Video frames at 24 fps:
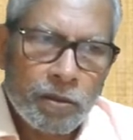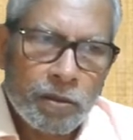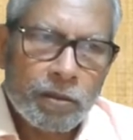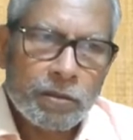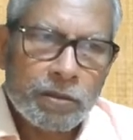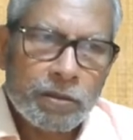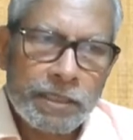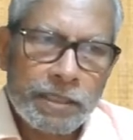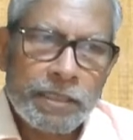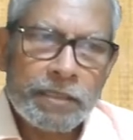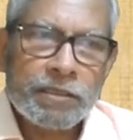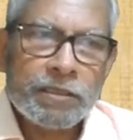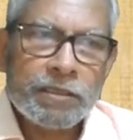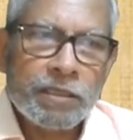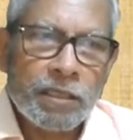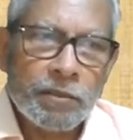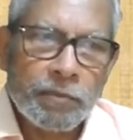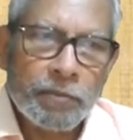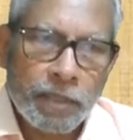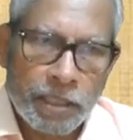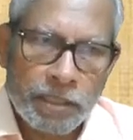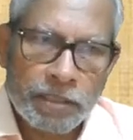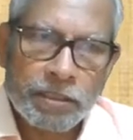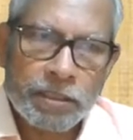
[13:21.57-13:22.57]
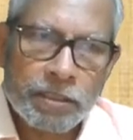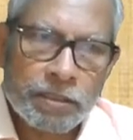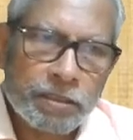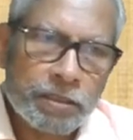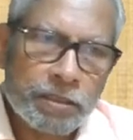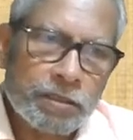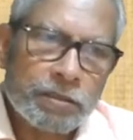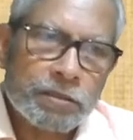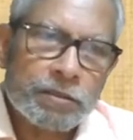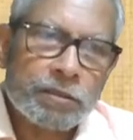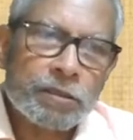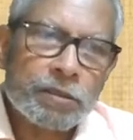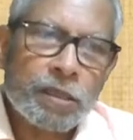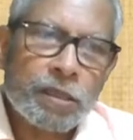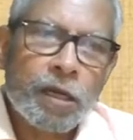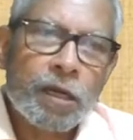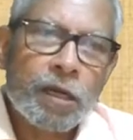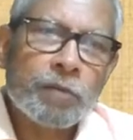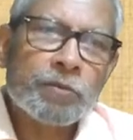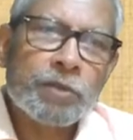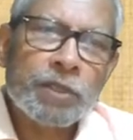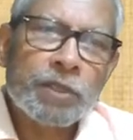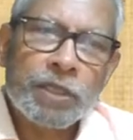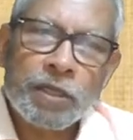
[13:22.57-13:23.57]
Since liberalizations
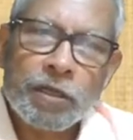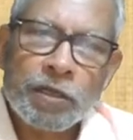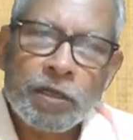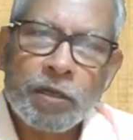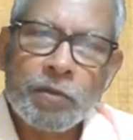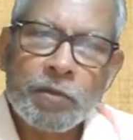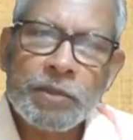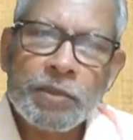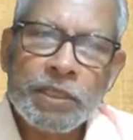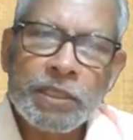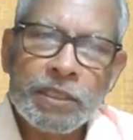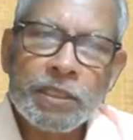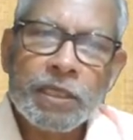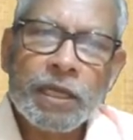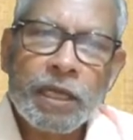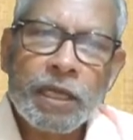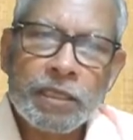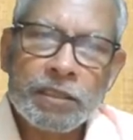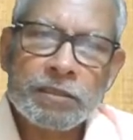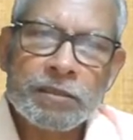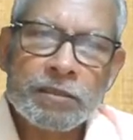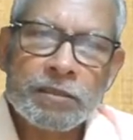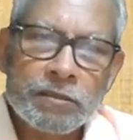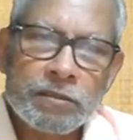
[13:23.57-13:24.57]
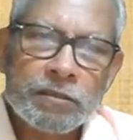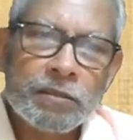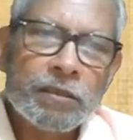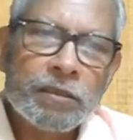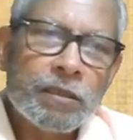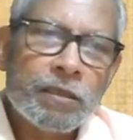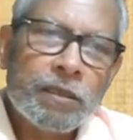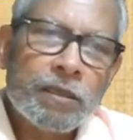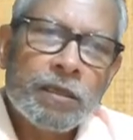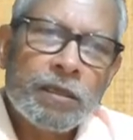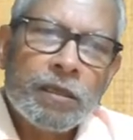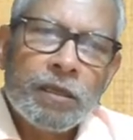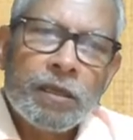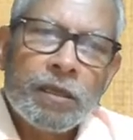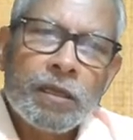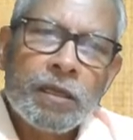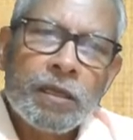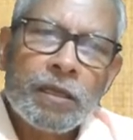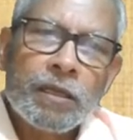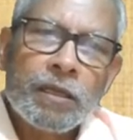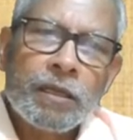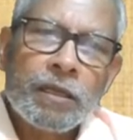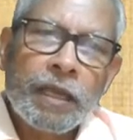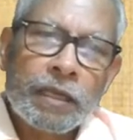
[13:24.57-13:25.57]
of the economy has
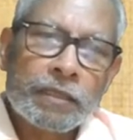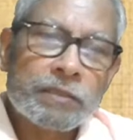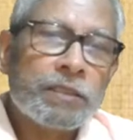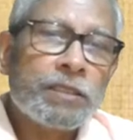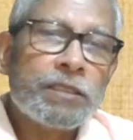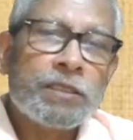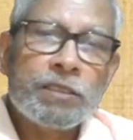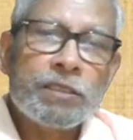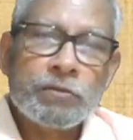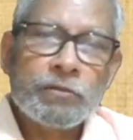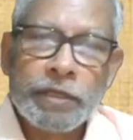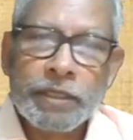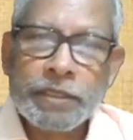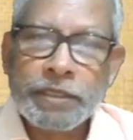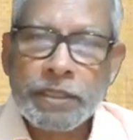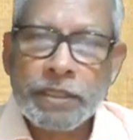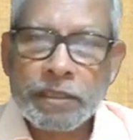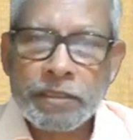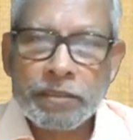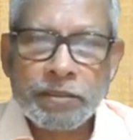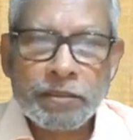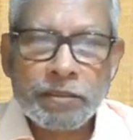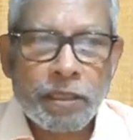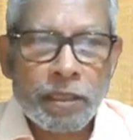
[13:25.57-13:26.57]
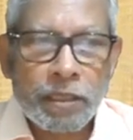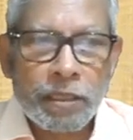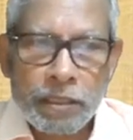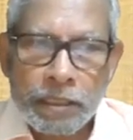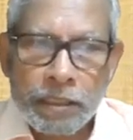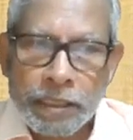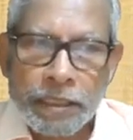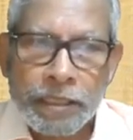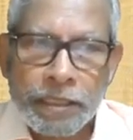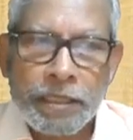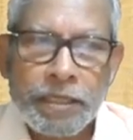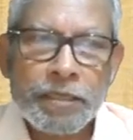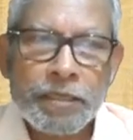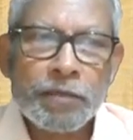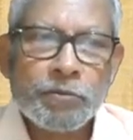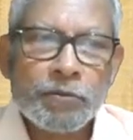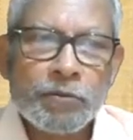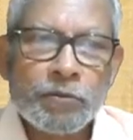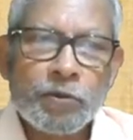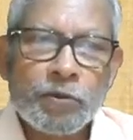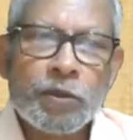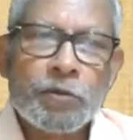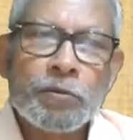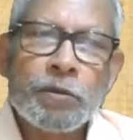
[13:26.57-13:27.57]
accentuated the need
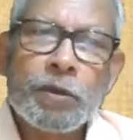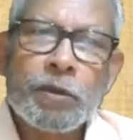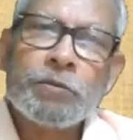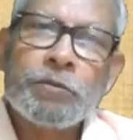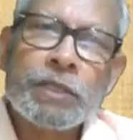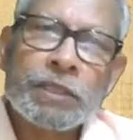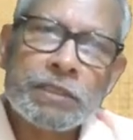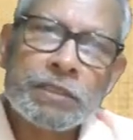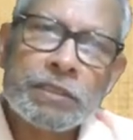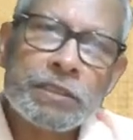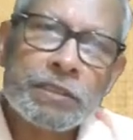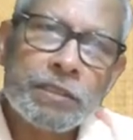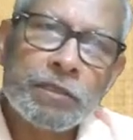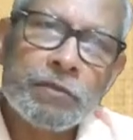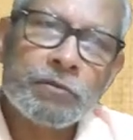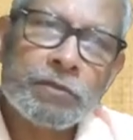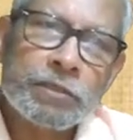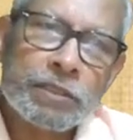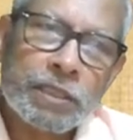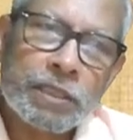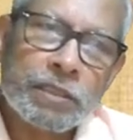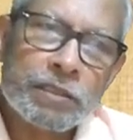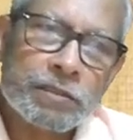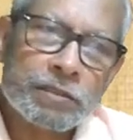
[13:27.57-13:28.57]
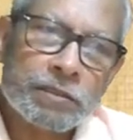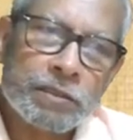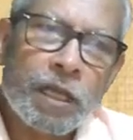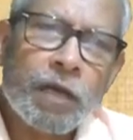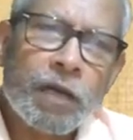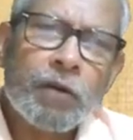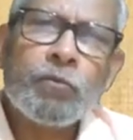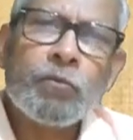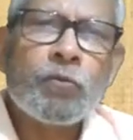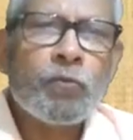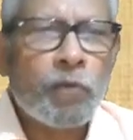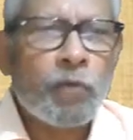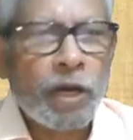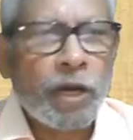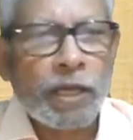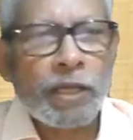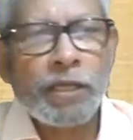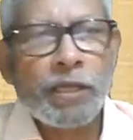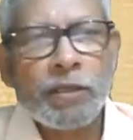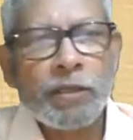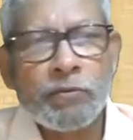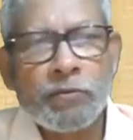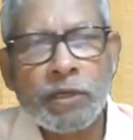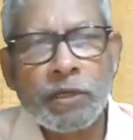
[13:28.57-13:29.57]
of the develop the new skills. Now, why
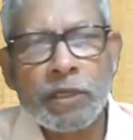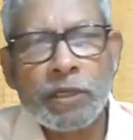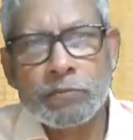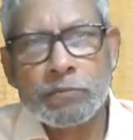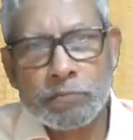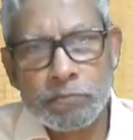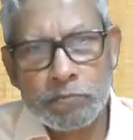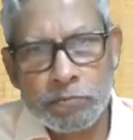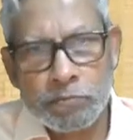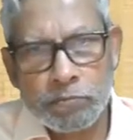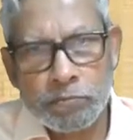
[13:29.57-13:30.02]
we were